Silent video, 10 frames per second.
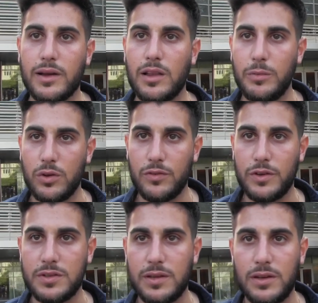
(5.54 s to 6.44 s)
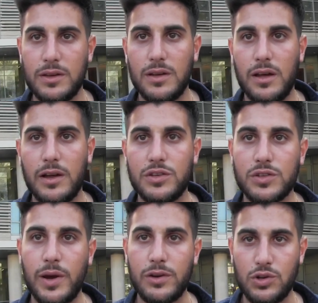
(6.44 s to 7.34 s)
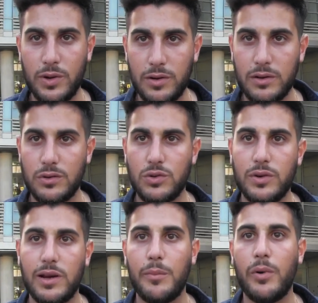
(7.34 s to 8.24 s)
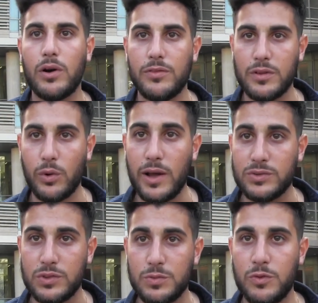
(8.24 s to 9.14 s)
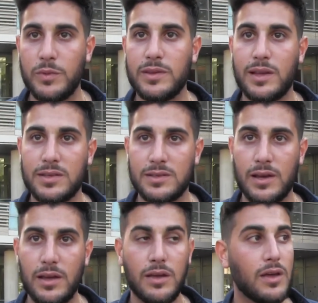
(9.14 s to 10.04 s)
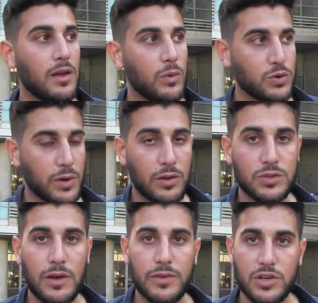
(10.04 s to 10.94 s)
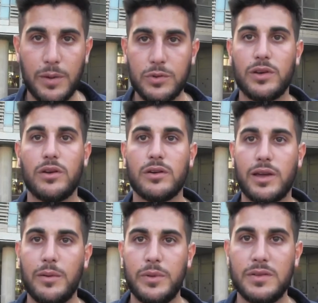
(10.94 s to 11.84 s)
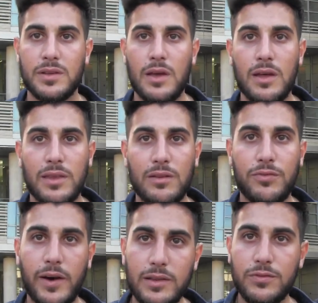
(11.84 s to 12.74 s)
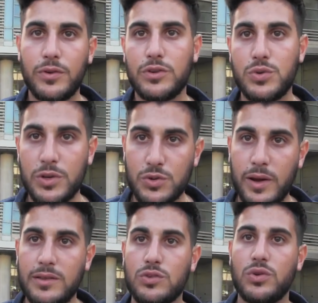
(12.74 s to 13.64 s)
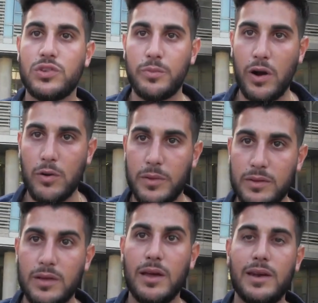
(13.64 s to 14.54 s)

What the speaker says: at Columbia University. I just graduated in June, and I'm part of the grassroots movement, SSI, which we also have a chapter here on campus that fights for Jewish rights, Jewish empowerment,